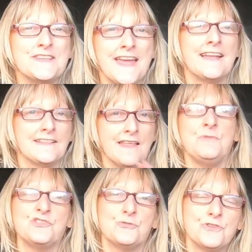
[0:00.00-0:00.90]
yeah, let
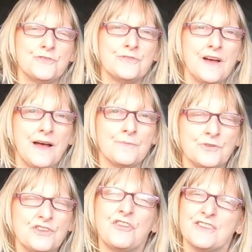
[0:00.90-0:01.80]
me show you. I'm
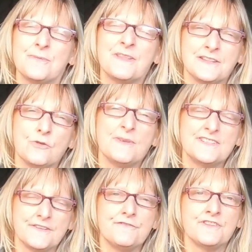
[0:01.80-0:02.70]
going to try something a little
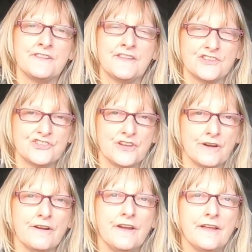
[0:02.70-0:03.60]
bit different this year,